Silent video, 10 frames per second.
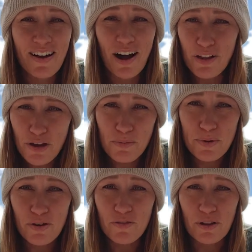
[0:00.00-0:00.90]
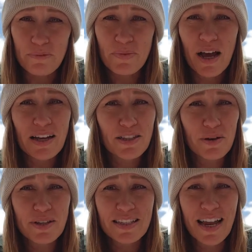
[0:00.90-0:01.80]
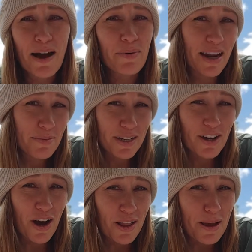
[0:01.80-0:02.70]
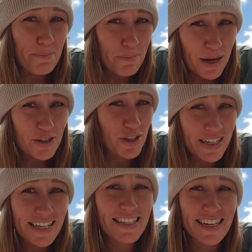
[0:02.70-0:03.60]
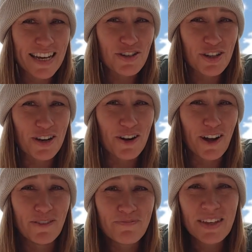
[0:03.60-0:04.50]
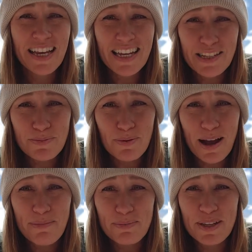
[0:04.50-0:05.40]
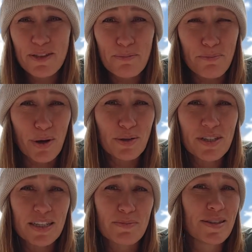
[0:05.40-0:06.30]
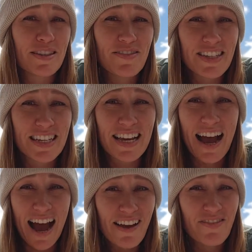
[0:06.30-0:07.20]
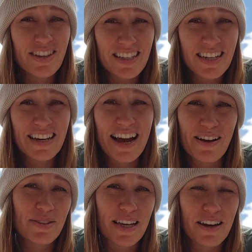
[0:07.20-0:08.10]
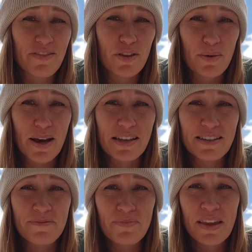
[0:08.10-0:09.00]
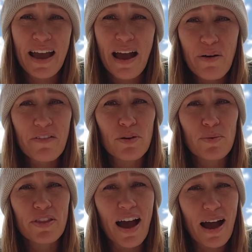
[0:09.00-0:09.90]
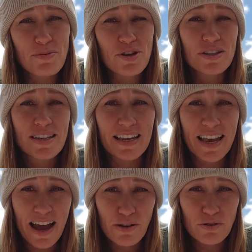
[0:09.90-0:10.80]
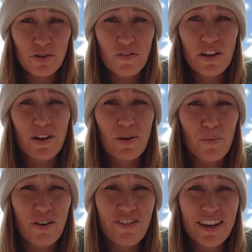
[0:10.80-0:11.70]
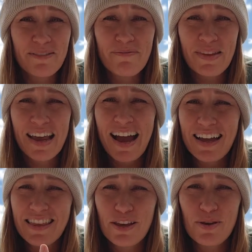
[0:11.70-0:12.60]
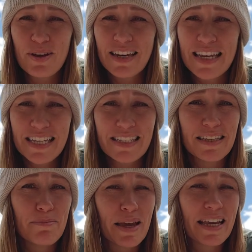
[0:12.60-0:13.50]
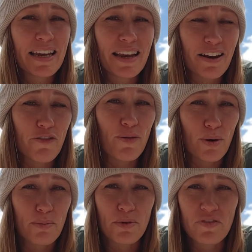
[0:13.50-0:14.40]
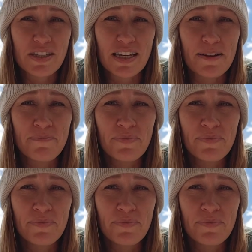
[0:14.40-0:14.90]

Although beautiful, Oslo is not what I would call a budget destination at all. It is probably the most expensive city I've visited outside of the US. However, with options like couch surfing or woofing, I think you can easily make it an affordable visit.